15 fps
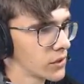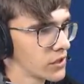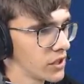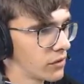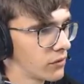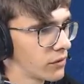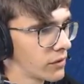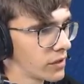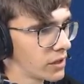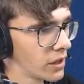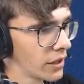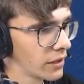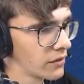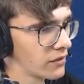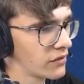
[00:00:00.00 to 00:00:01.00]
say tree
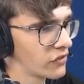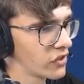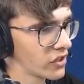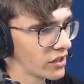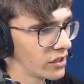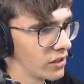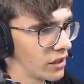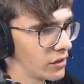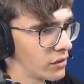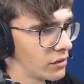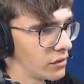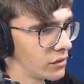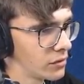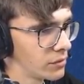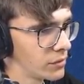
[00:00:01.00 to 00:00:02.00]
like tree, I don't
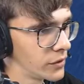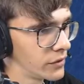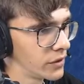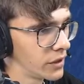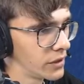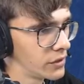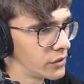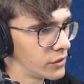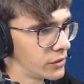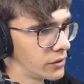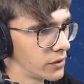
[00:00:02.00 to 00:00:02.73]
know, but I should.